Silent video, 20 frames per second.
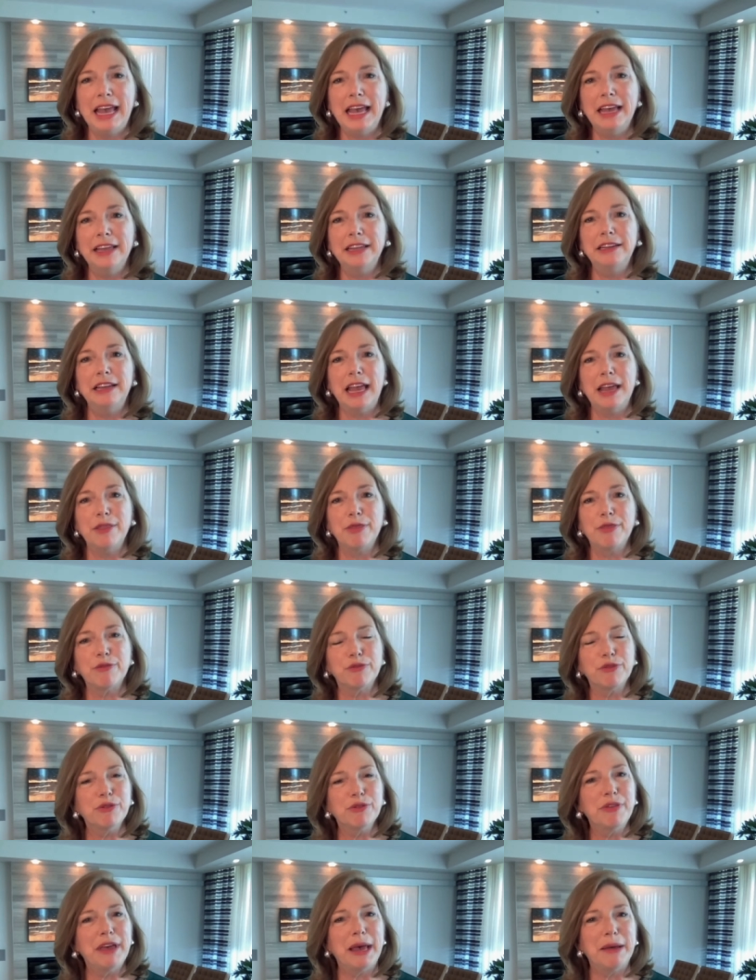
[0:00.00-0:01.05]
And, and
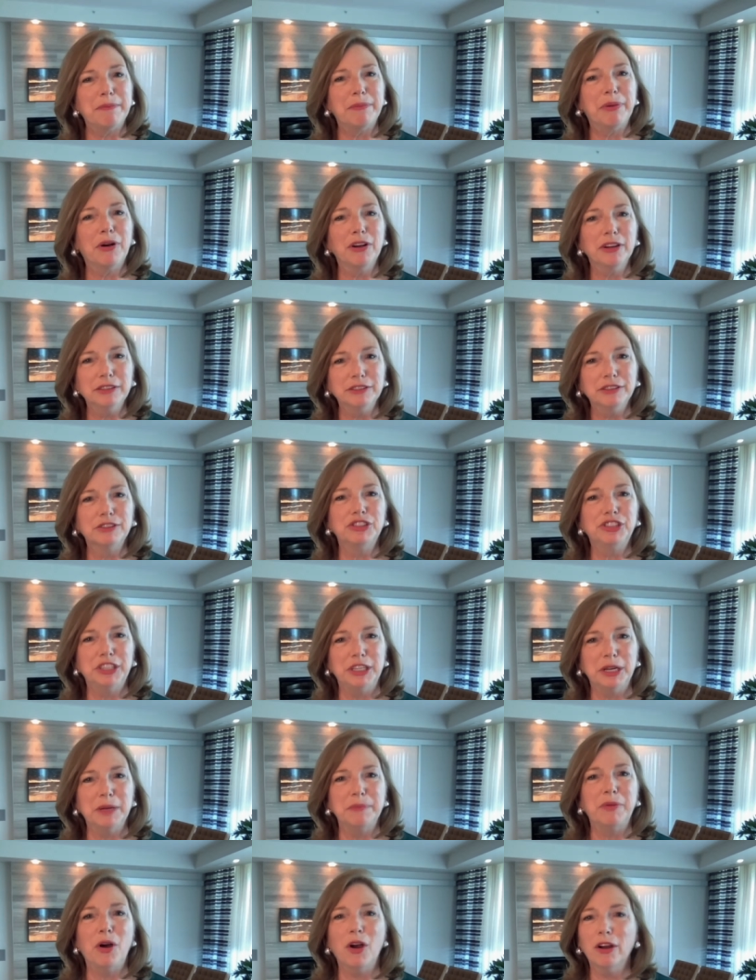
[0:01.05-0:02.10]
through that
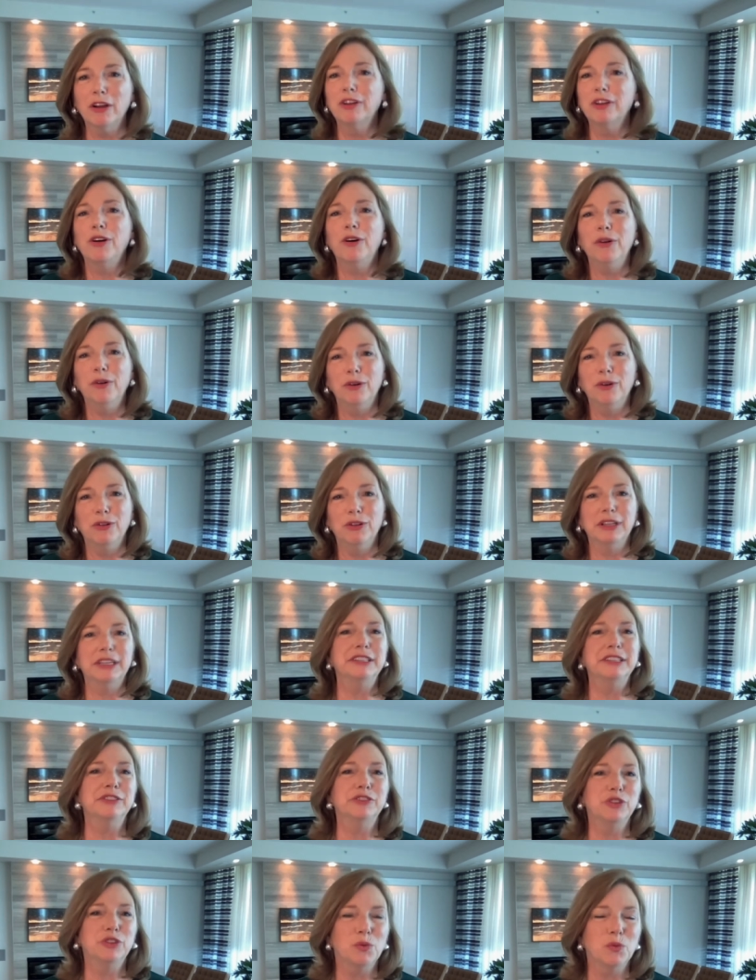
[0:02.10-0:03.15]
partnership, our goal
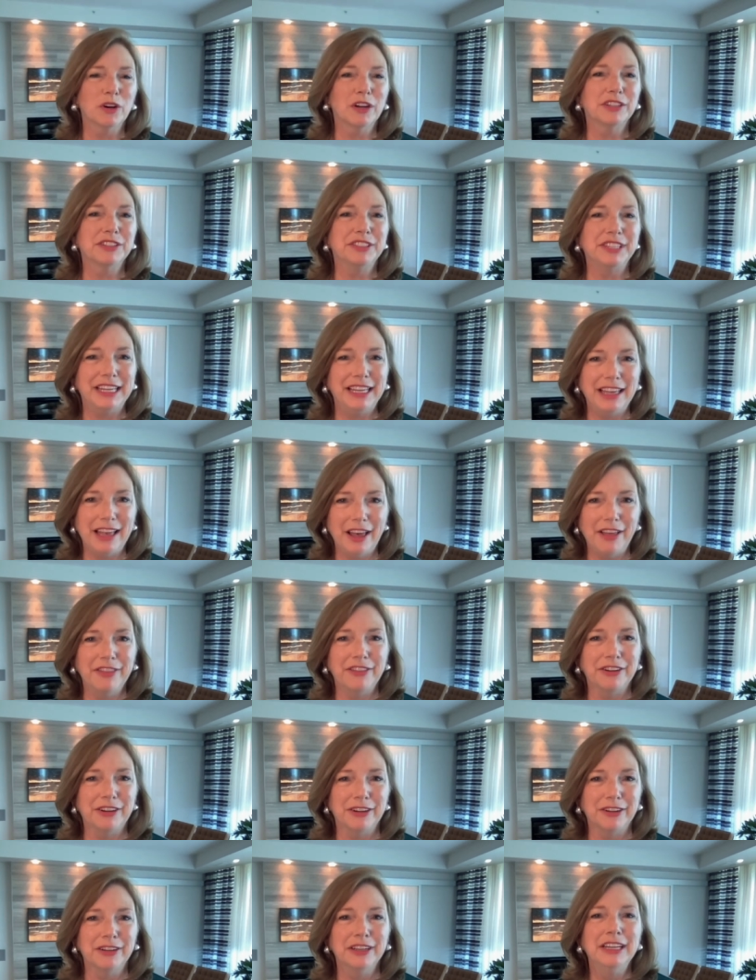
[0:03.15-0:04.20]
is to work
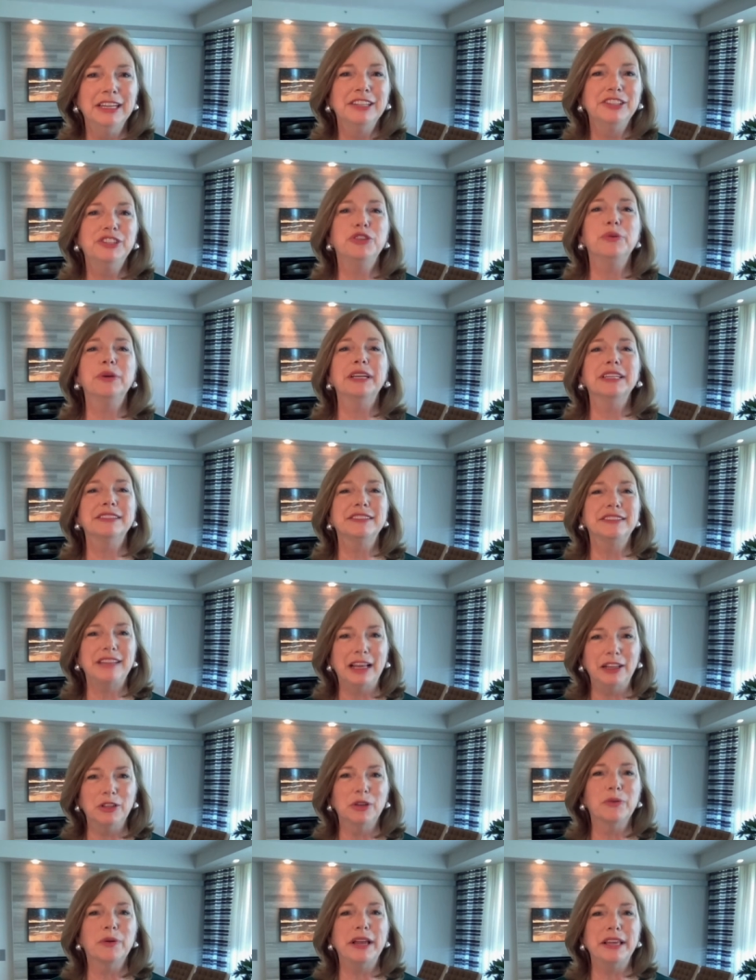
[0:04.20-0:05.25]
together to
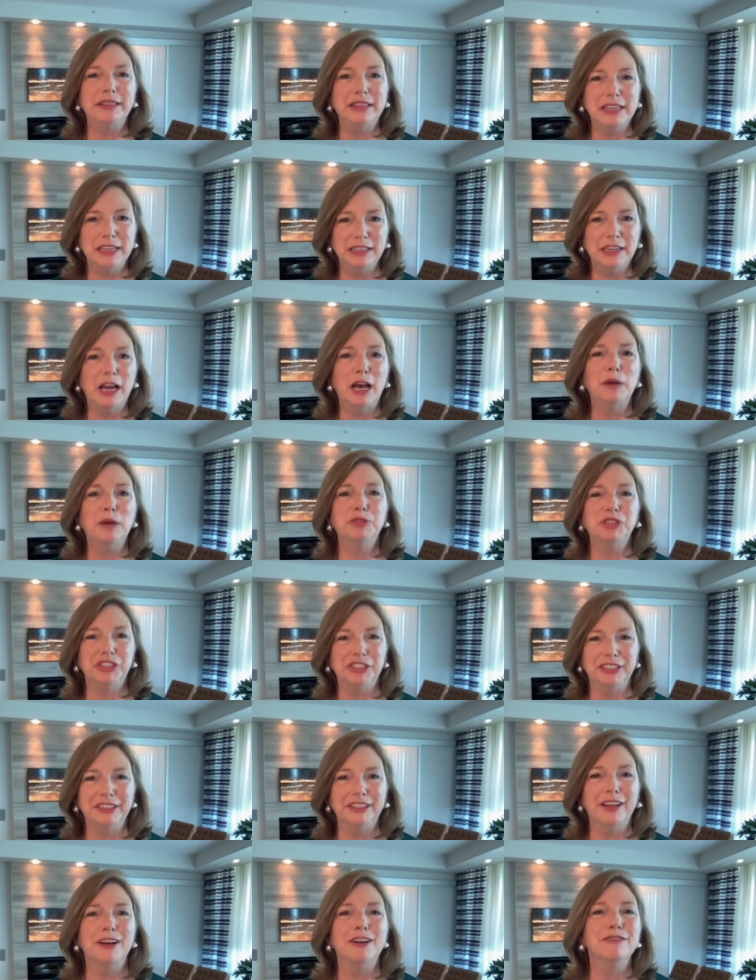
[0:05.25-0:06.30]
accelerate the
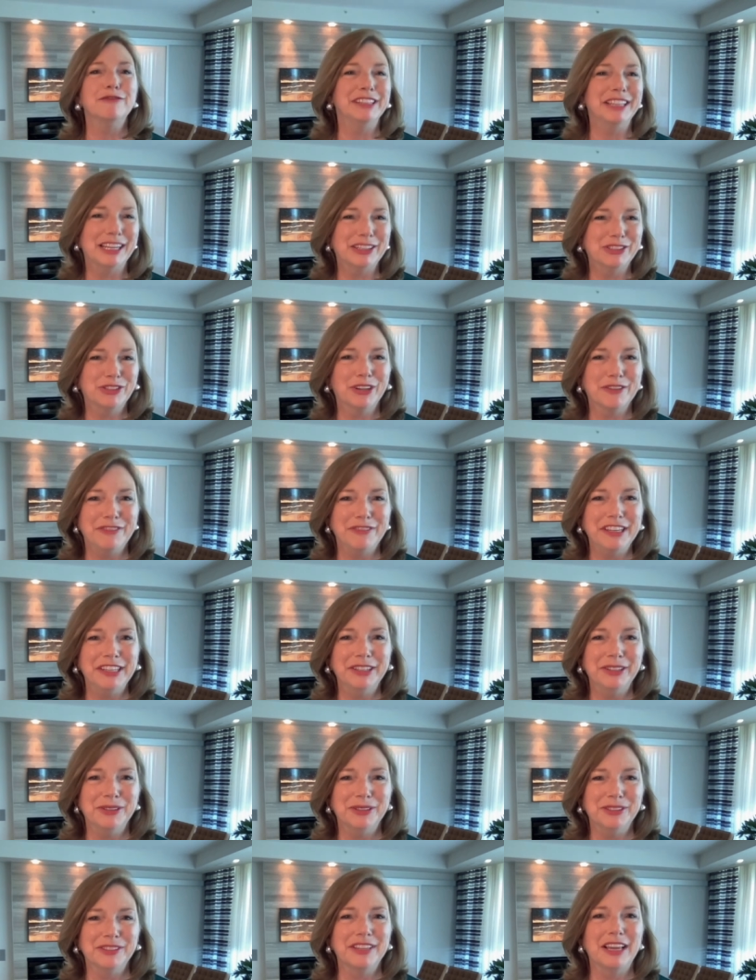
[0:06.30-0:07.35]
adoption of electric
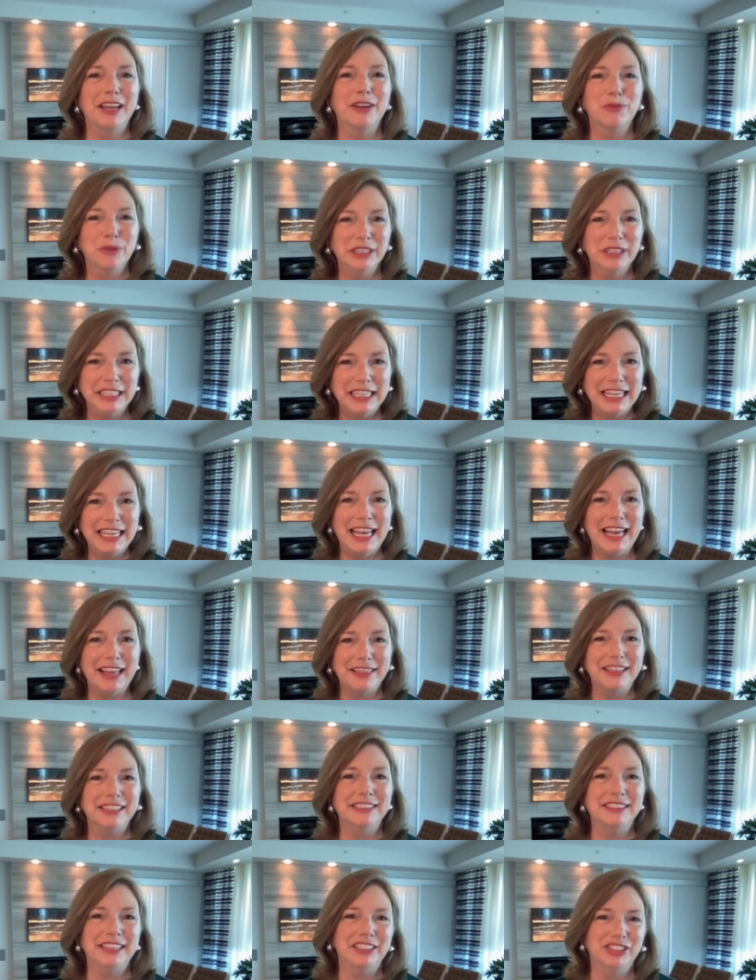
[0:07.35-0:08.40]
vehicles and really
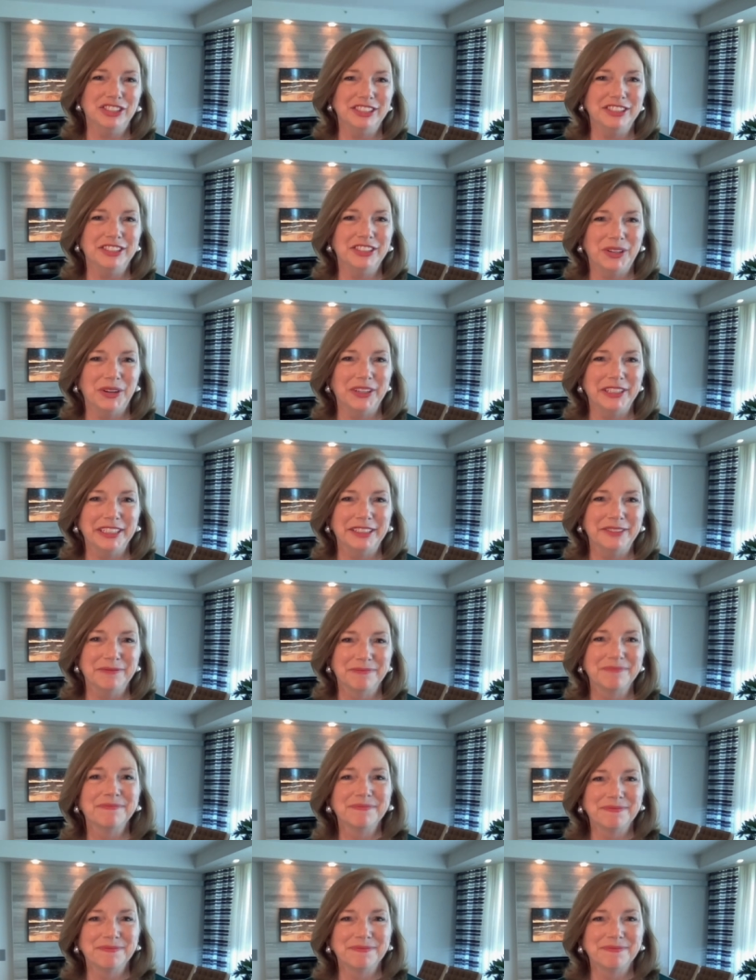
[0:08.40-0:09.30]
get this engine started.